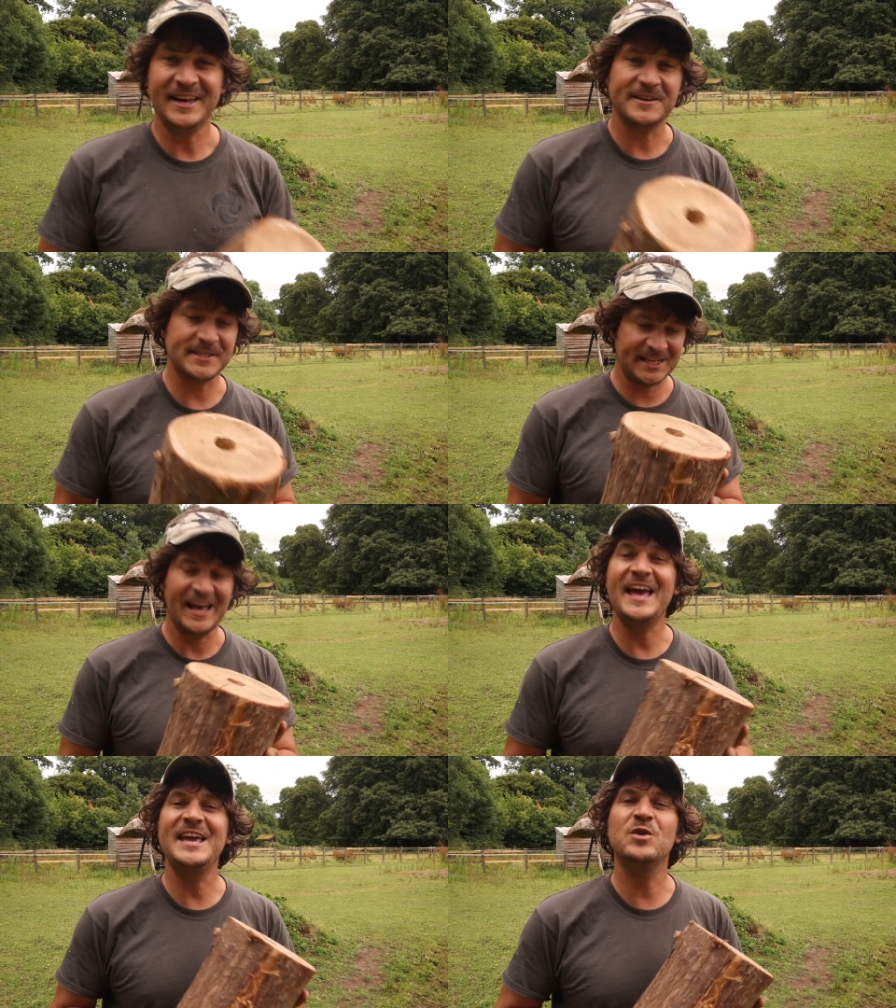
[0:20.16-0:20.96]
Yes,
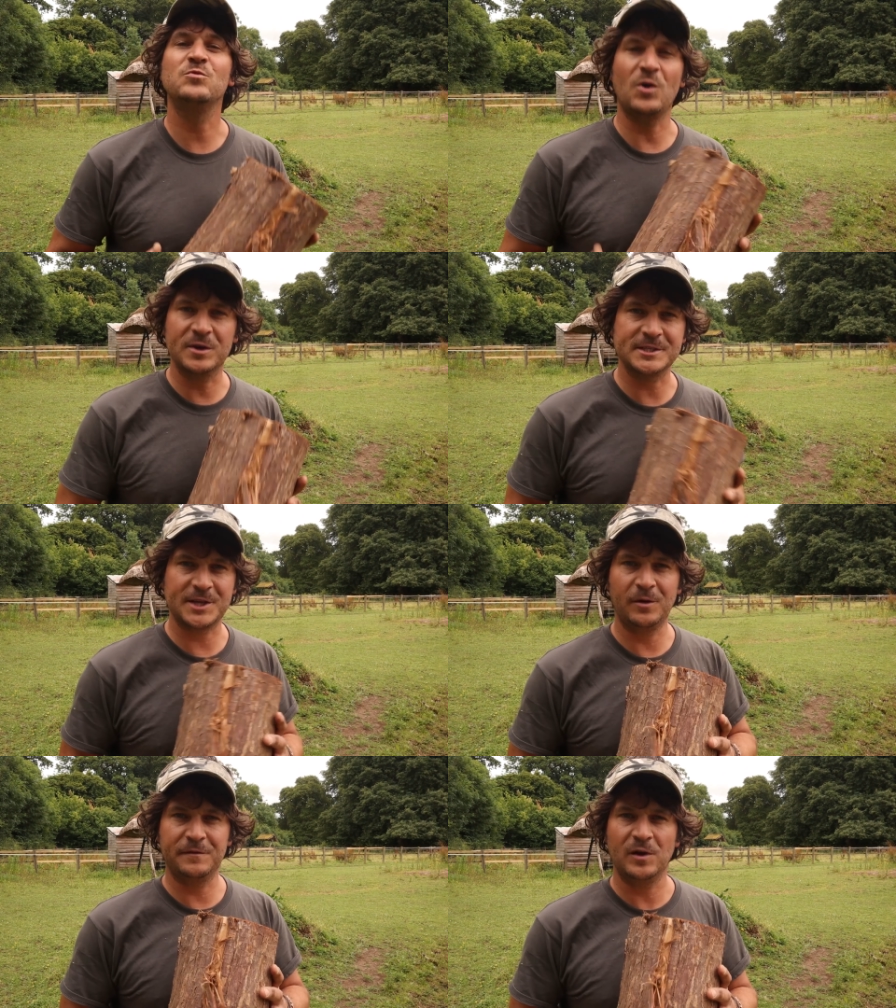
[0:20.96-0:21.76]
a rocket
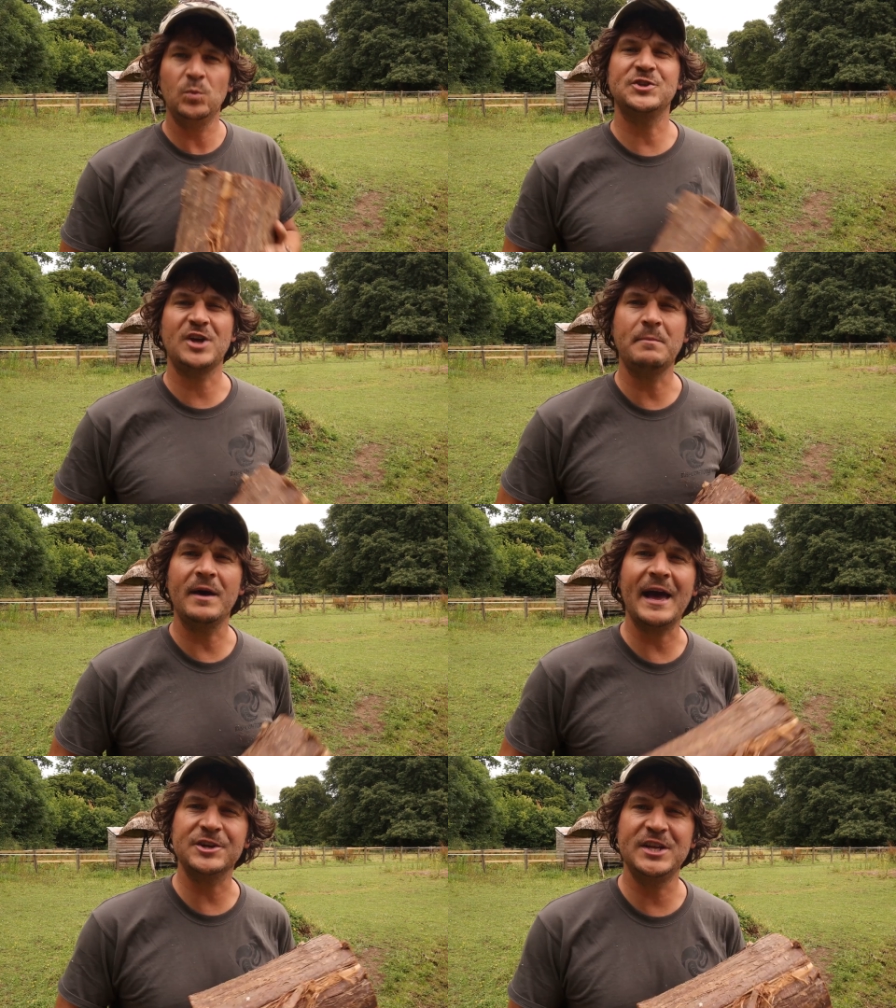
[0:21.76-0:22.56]
stove, which I
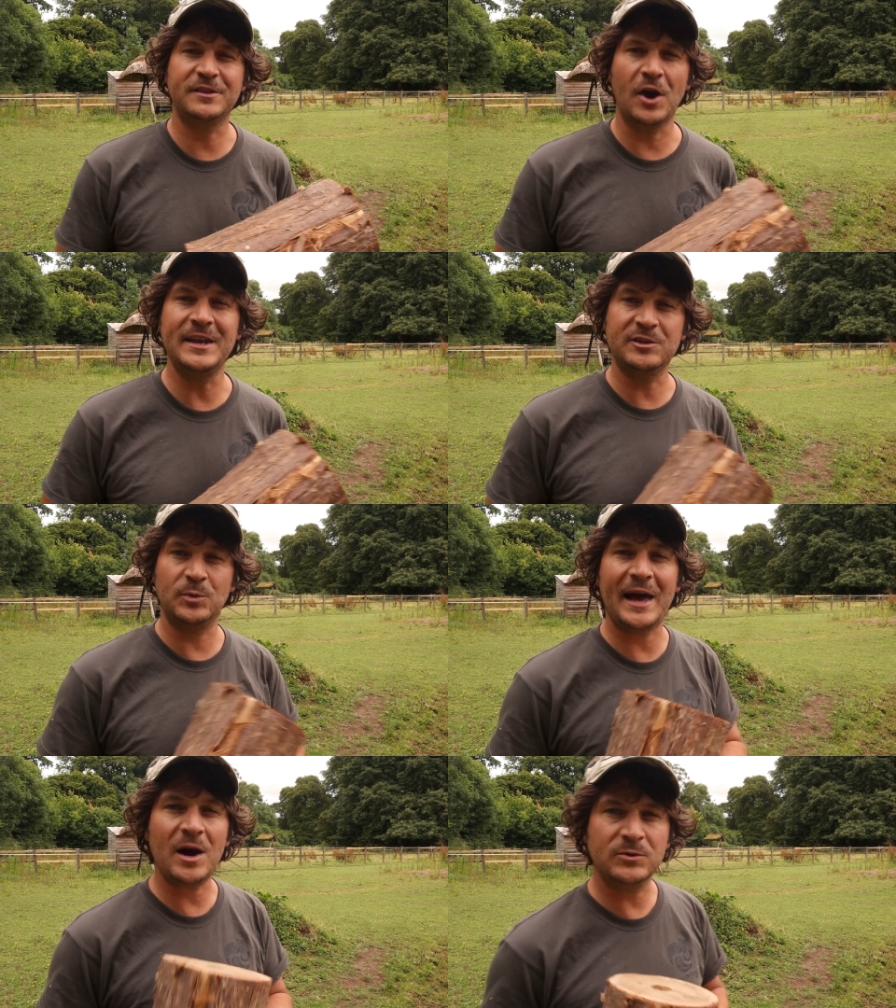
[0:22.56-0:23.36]
might actually turn into
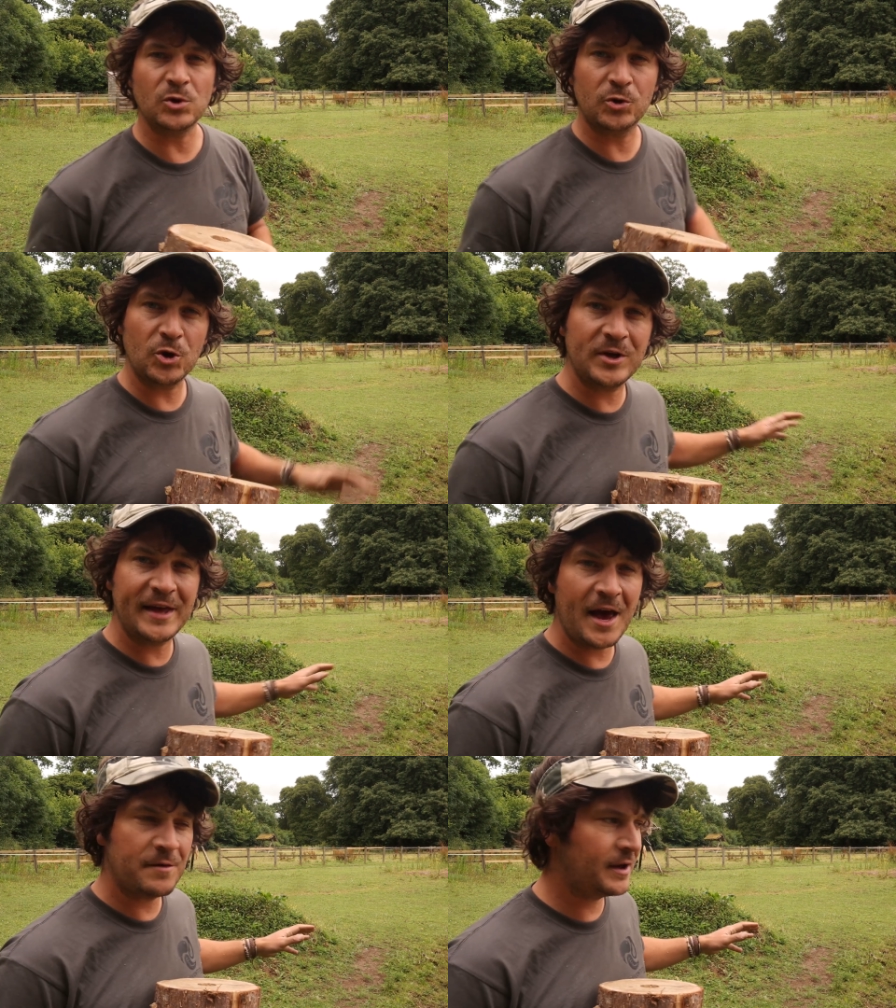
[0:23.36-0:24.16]
an outdoor
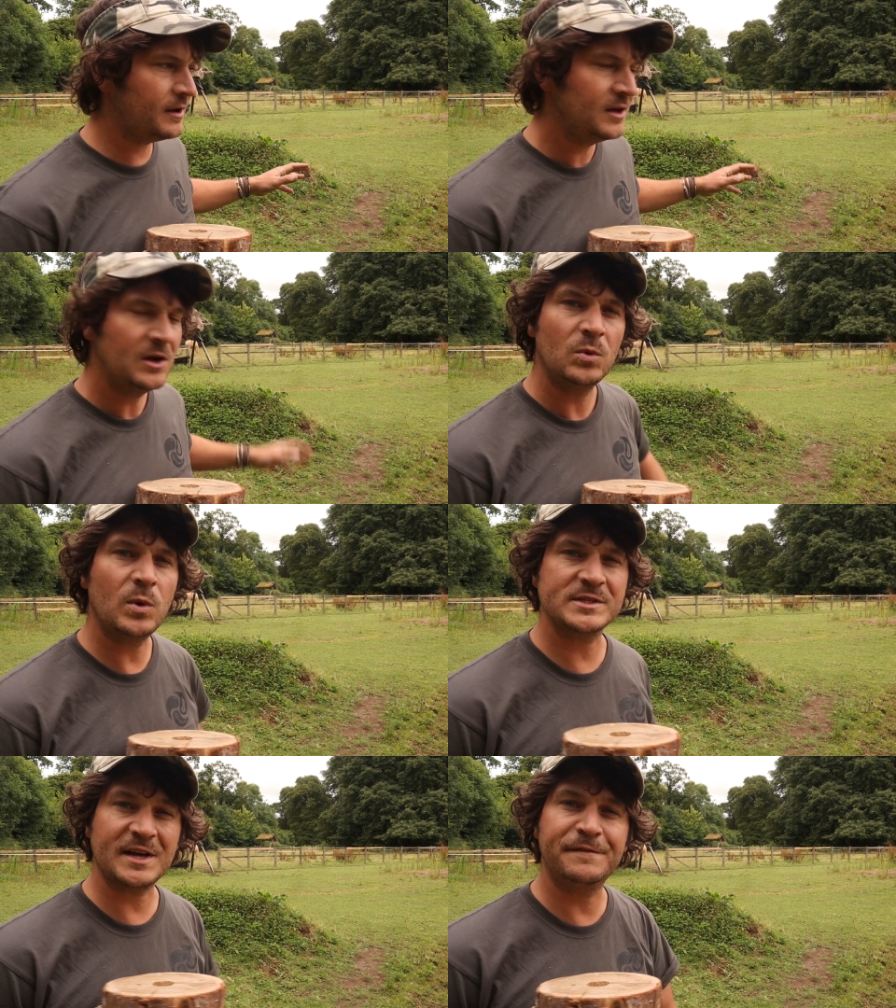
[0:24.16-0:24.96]
cooking area
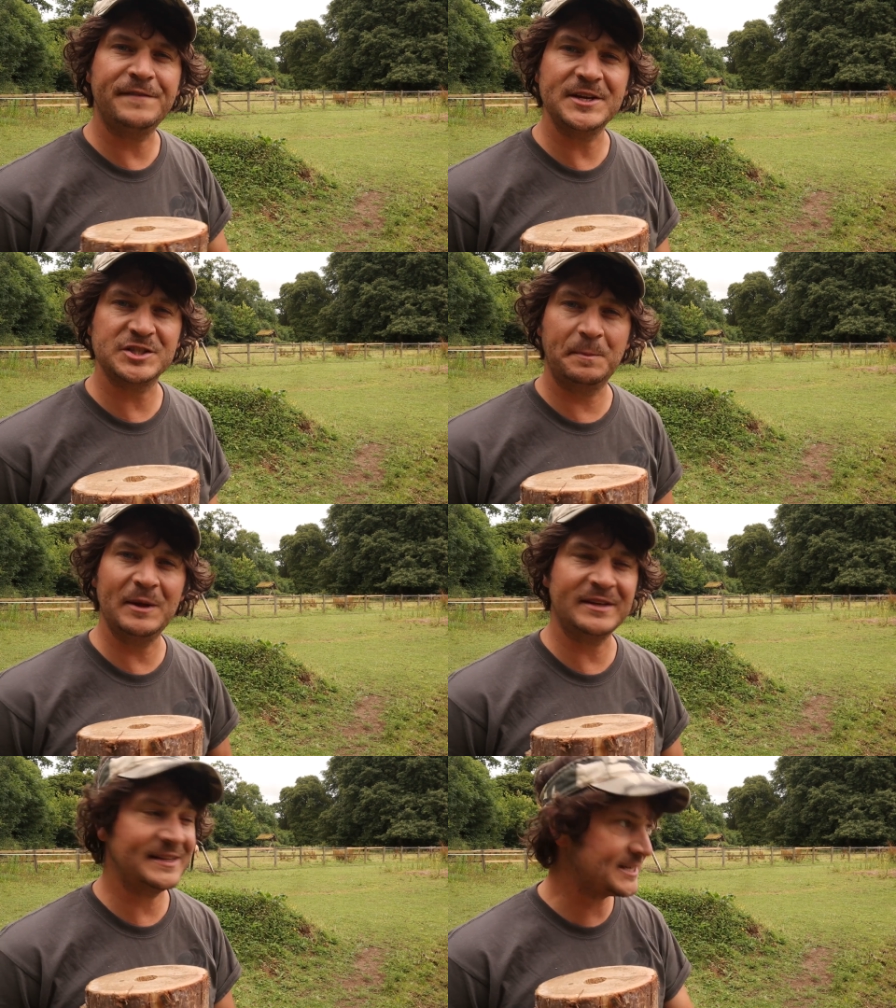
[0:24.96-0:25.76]
once I've finished
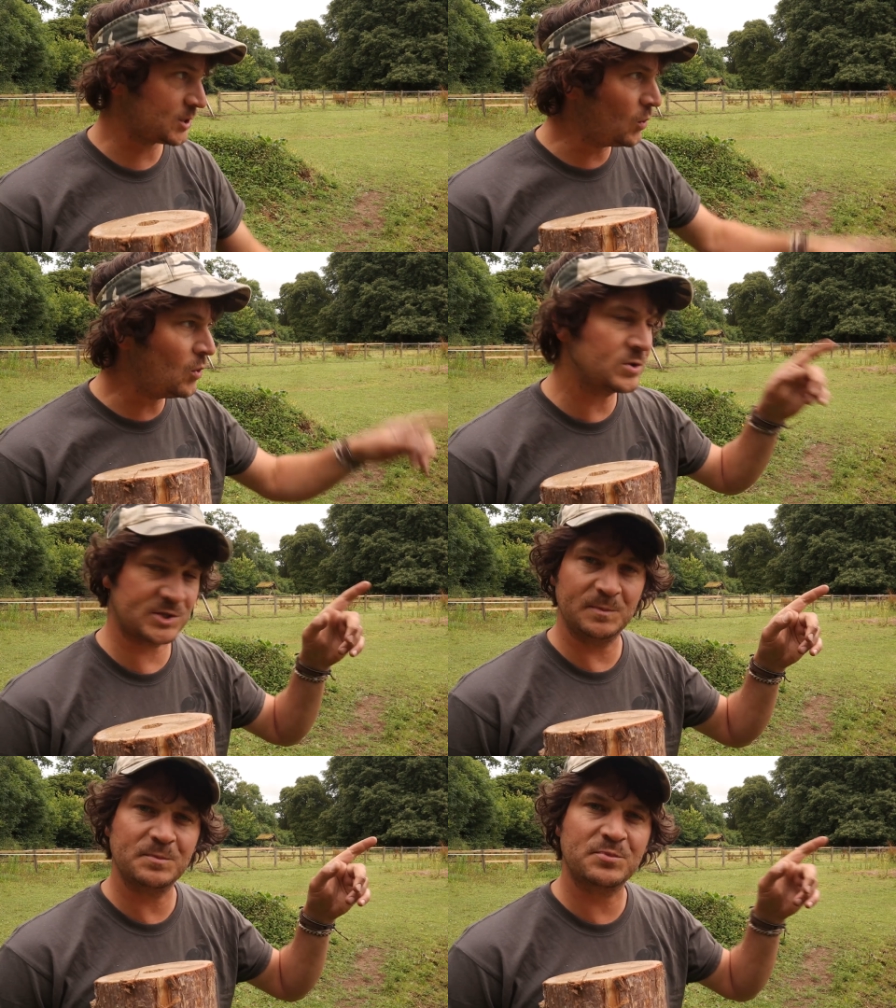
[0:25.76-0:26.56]
building this awesome